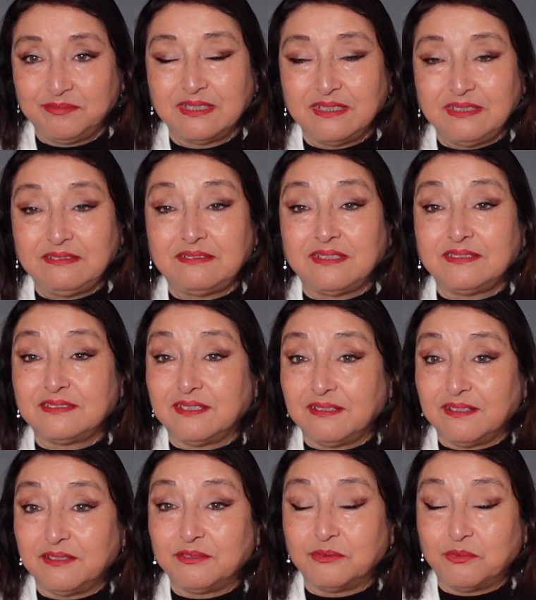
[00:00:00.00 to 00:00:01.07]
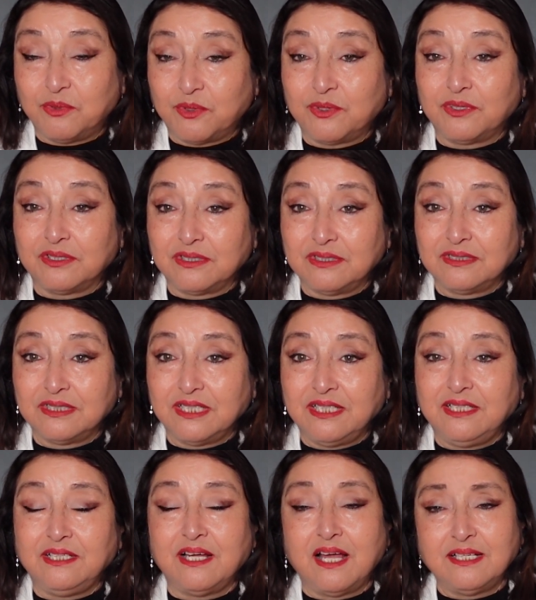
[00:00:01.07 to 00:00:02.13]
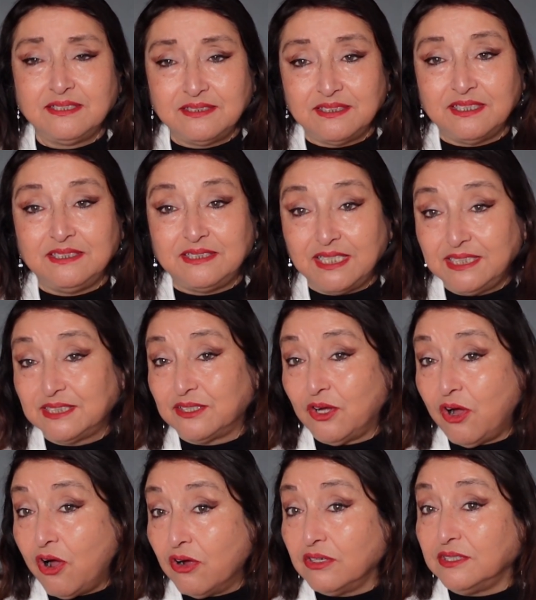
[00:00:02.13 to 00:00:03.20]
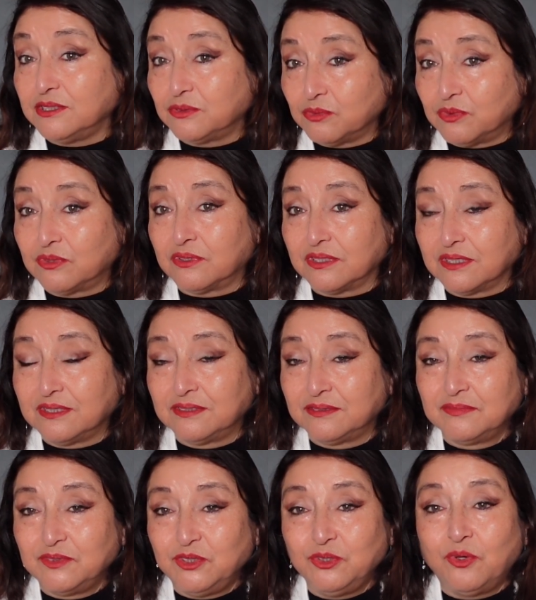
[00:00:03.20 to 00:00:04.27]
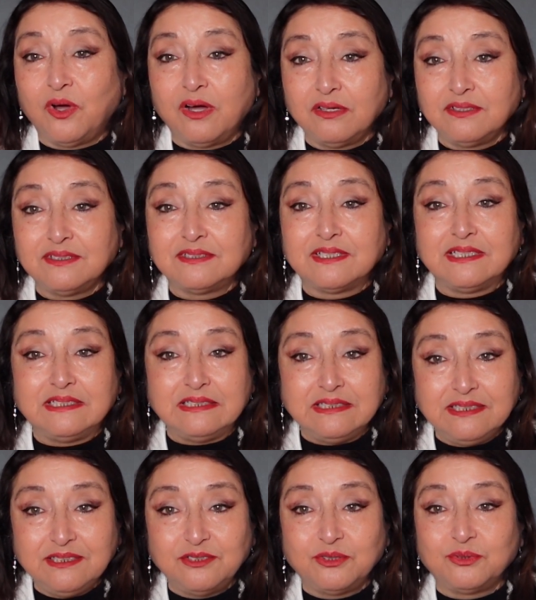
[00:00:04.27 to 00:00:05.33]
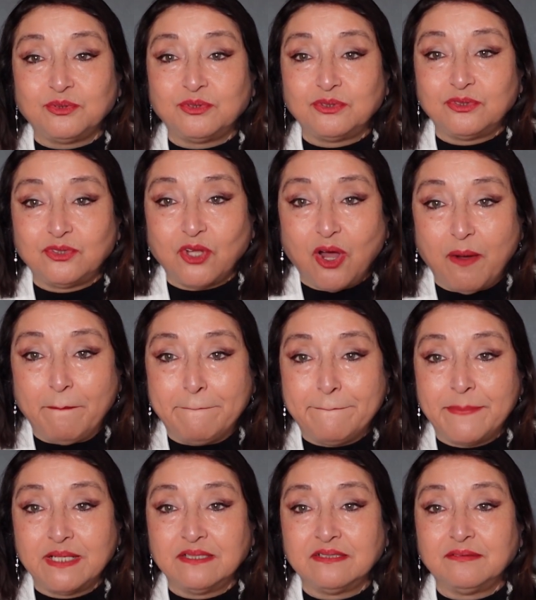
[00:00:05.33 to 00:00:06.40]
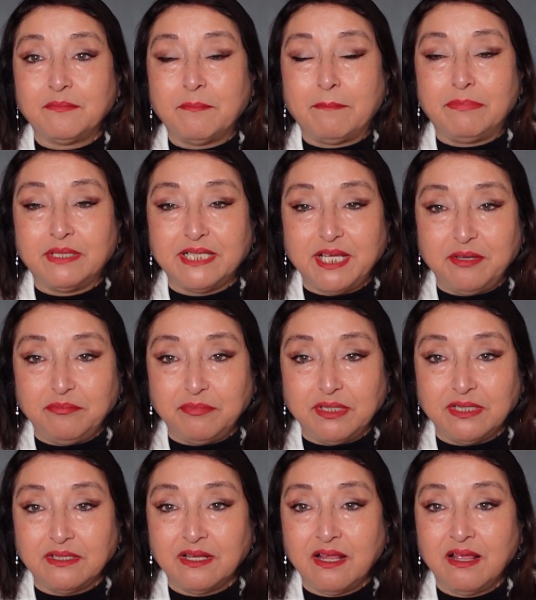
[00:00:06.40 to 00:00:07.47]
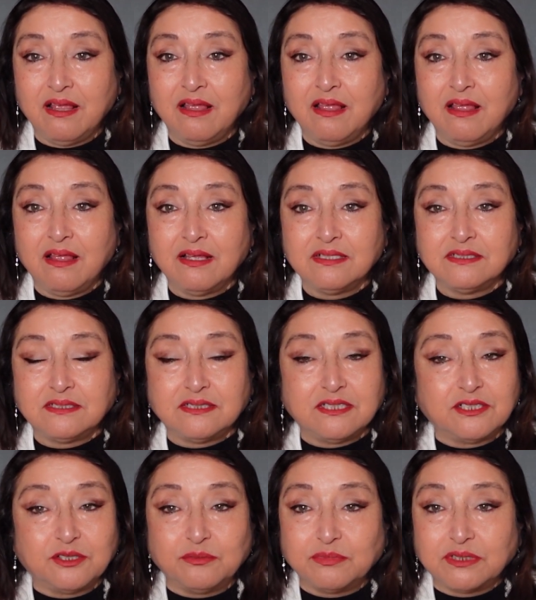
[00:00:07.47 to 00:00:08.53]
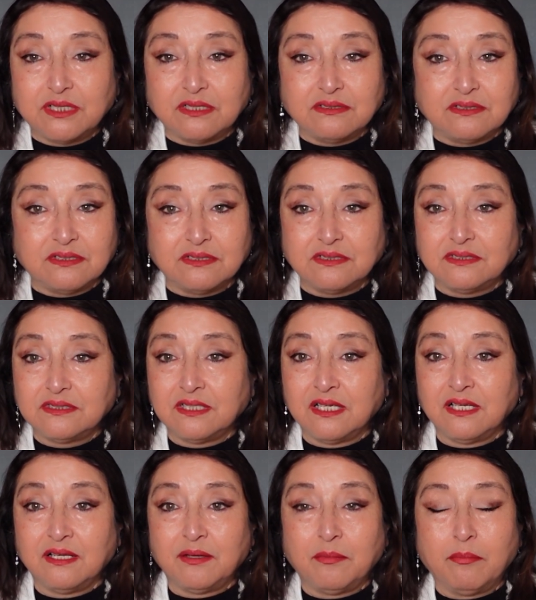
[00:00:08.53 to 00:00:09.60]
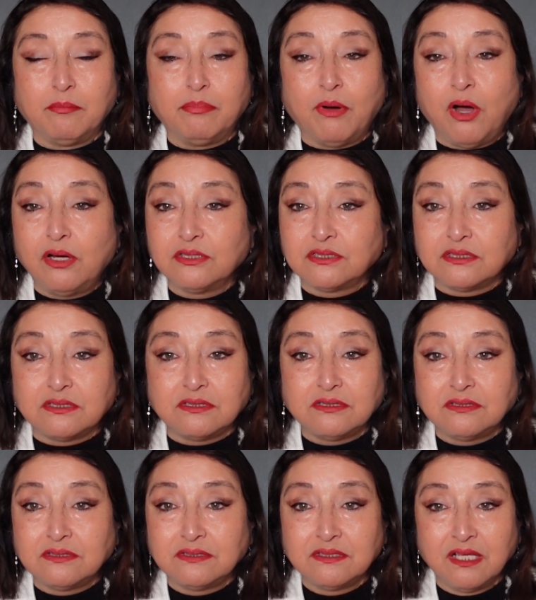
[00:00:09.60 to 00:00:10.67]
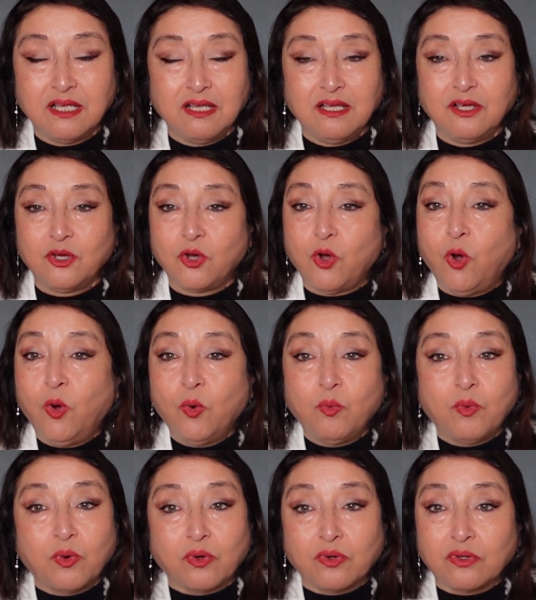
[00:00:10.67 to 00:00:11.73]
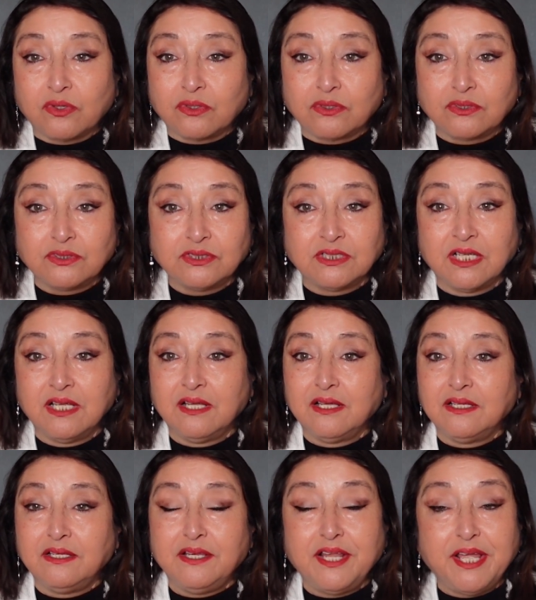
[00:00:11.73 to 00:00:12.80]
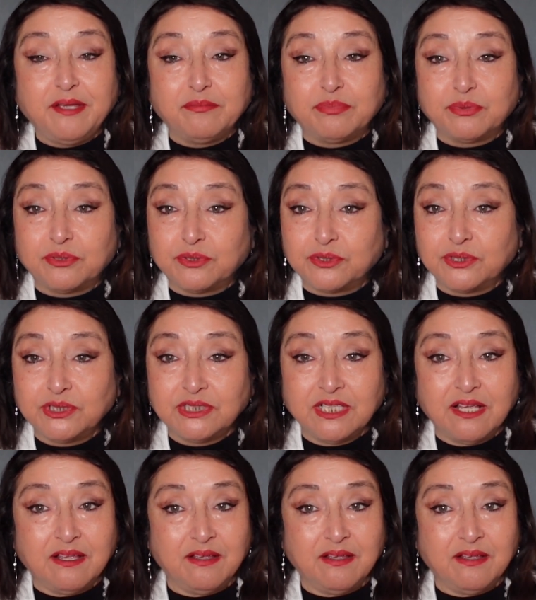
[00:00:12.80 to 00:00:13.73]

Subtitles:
it takes a lot of work. And it takes honest work. You honestly need to stop blaming circumstances, bosses, co-workers, neighbors,